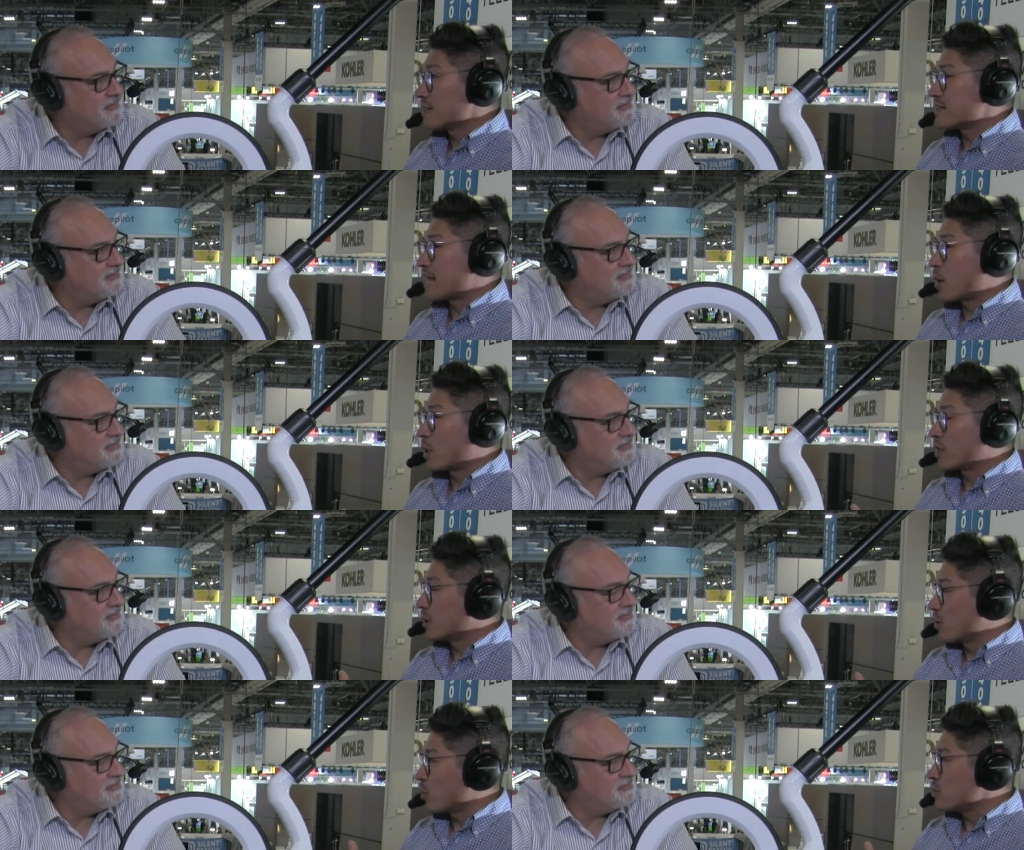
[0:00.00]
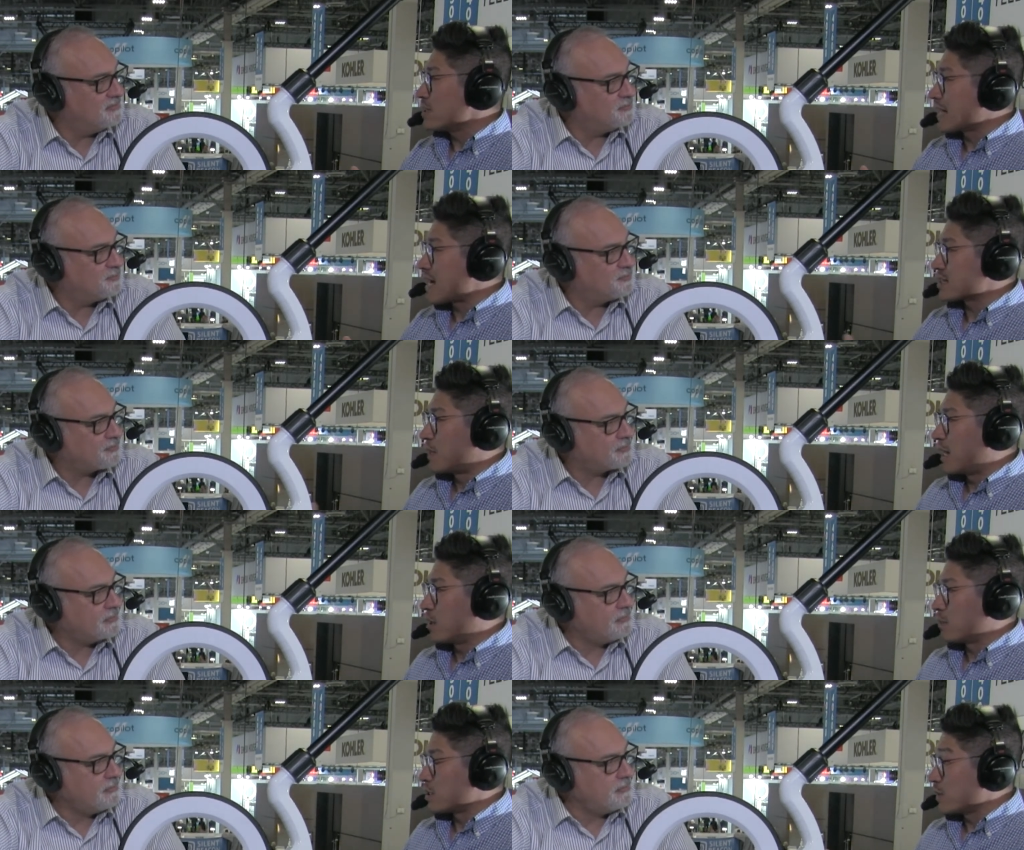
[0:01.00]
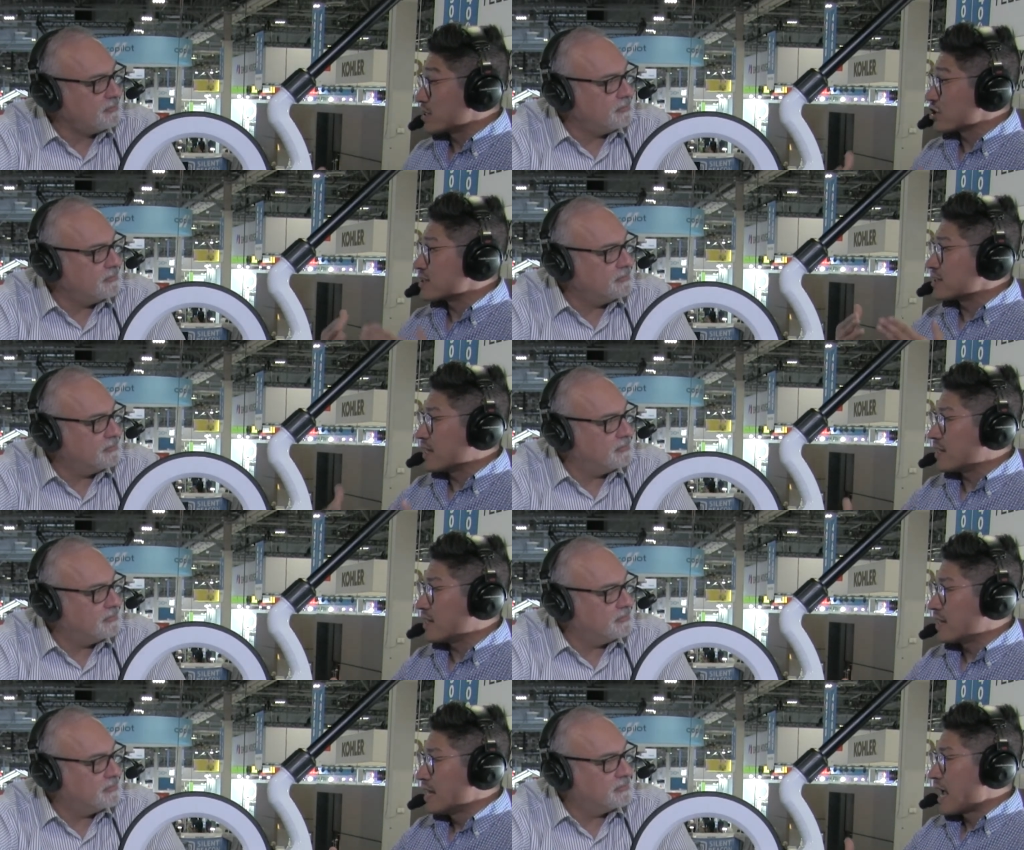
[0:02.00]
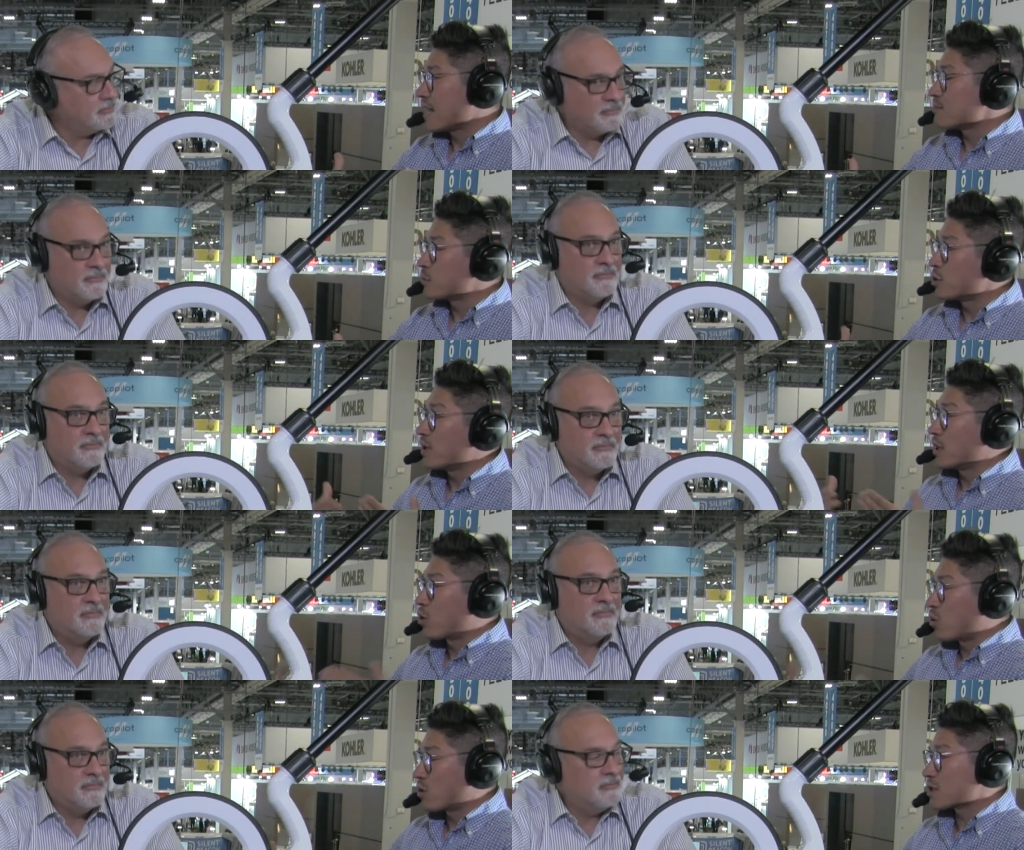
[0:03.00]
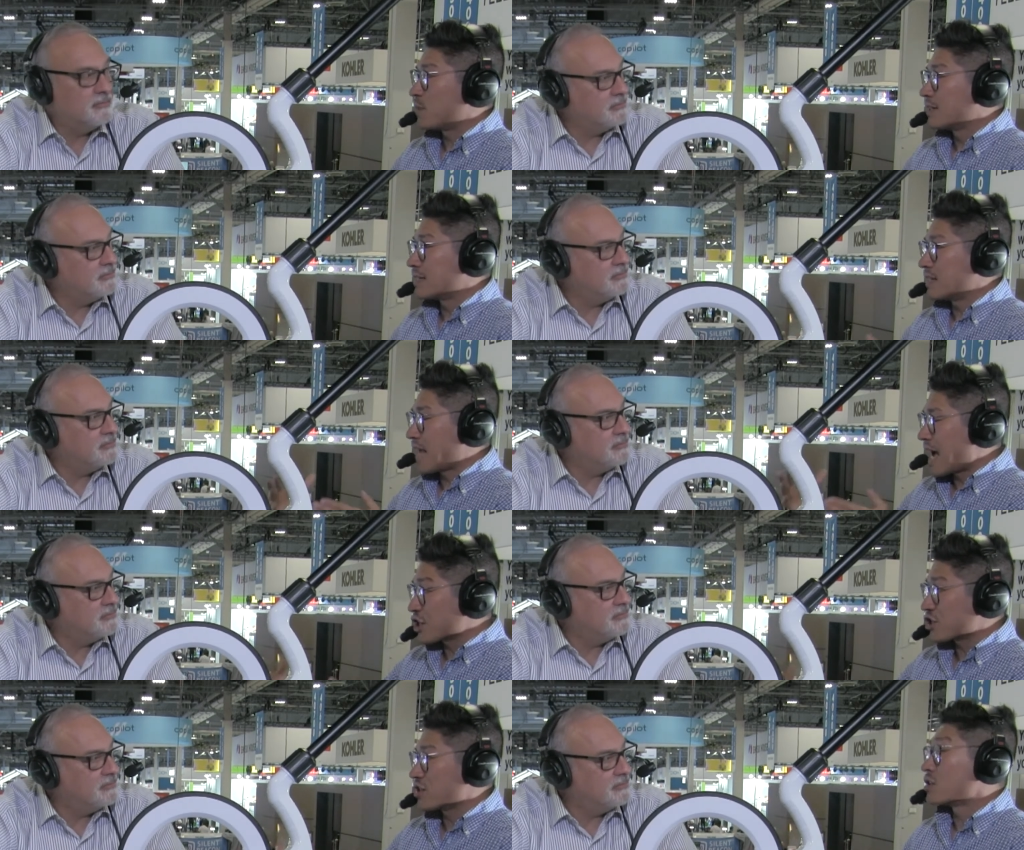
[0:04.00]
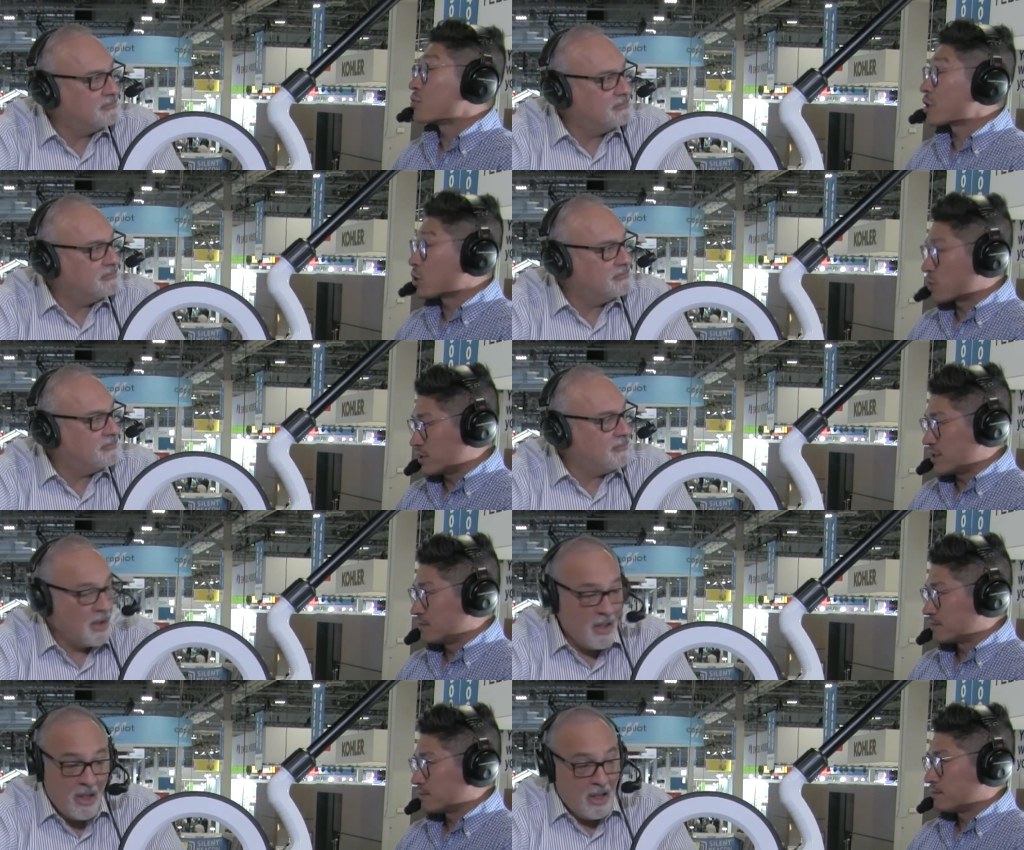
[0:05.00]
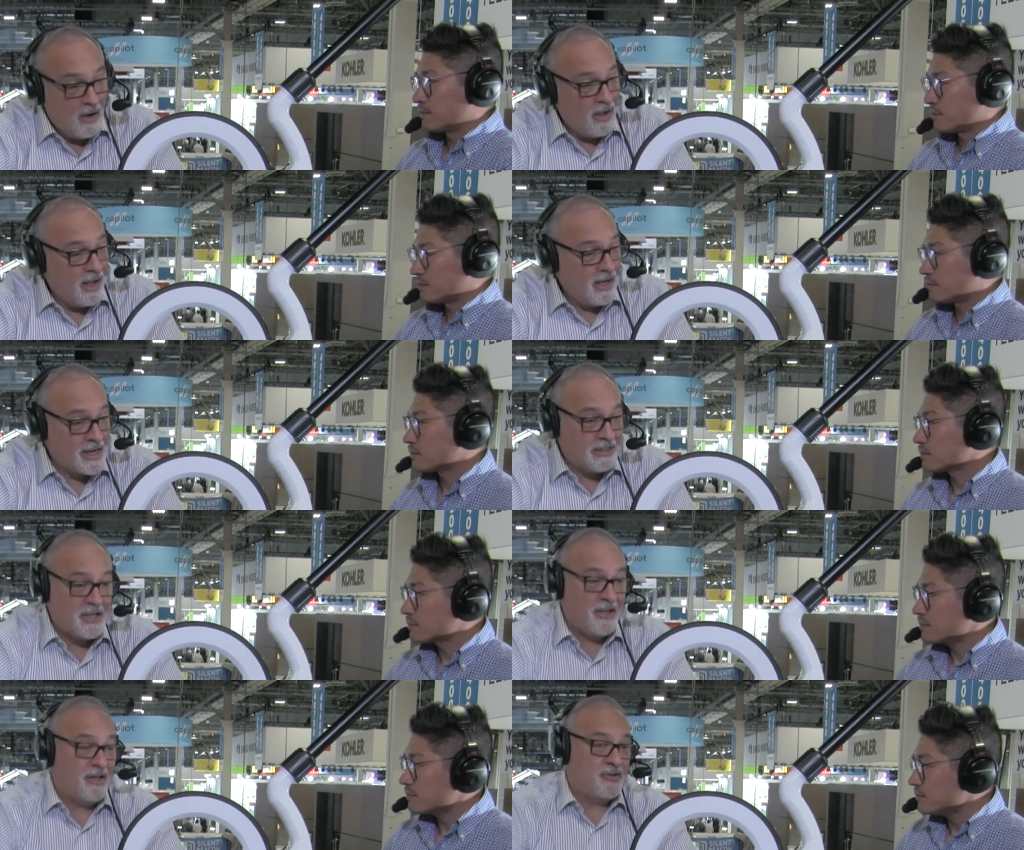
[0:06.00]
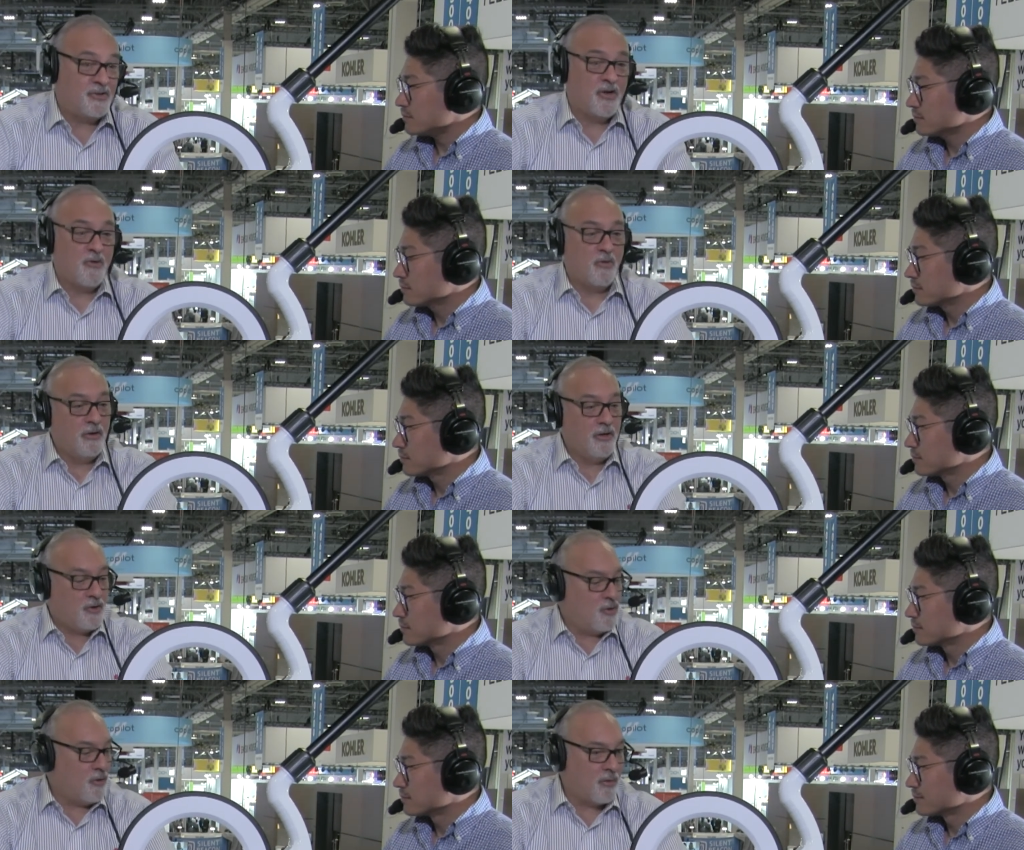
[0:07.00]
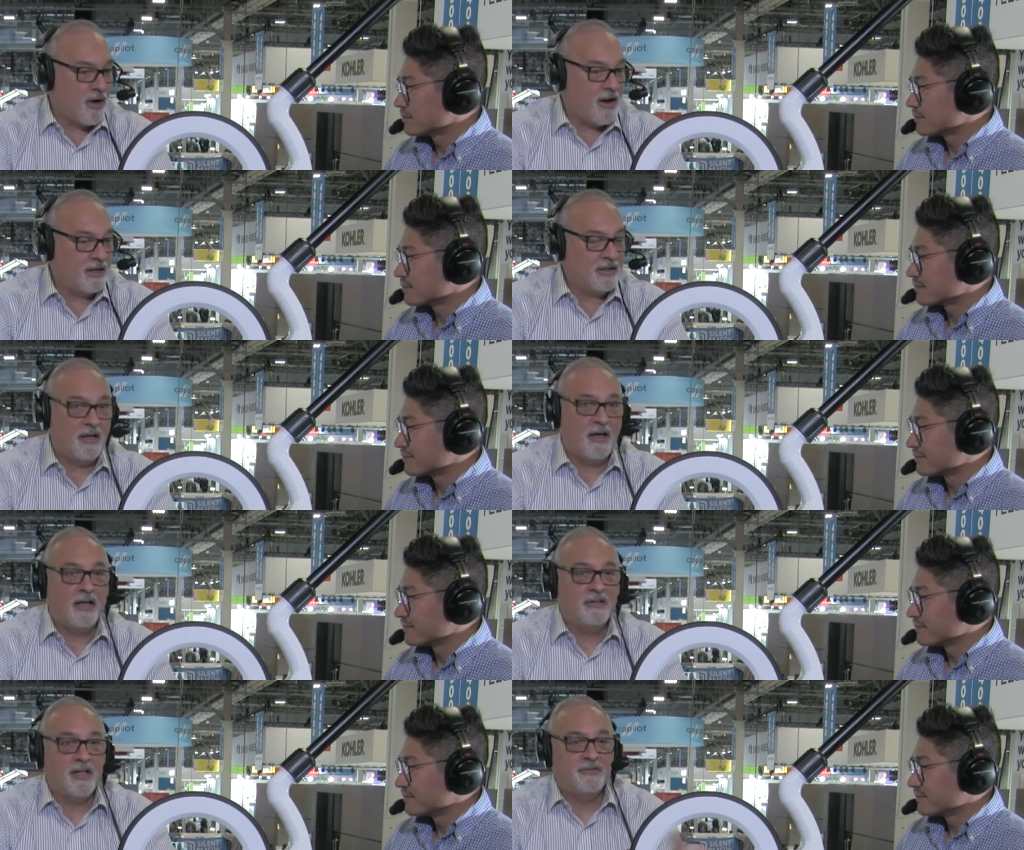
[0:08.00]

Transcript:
Speaker 1: is that we, we do the last mile between just seeing it and doing a corresponding action in the real world.
Speaker 2: Well, I got to tell you, this is a really cool product. Uh, I'd love